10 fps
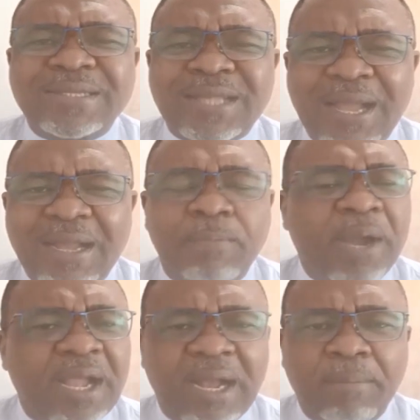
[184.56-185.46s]
attack
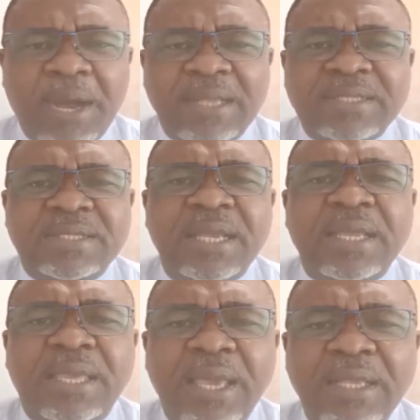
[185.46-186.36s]
by Hamas
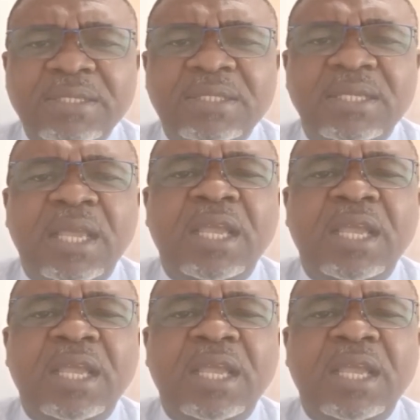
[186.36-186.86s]
against